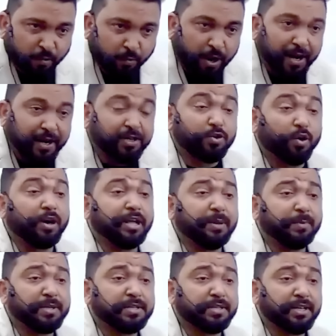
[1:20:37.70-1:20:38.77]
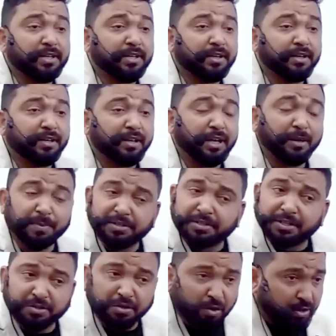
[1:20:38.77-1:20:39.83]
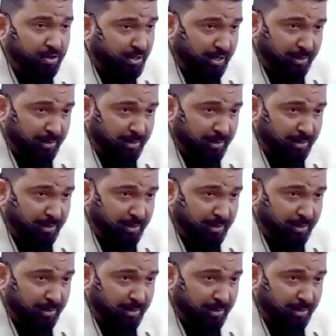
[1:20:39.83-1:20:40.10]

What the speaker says: Why it is called ABC? ABC is not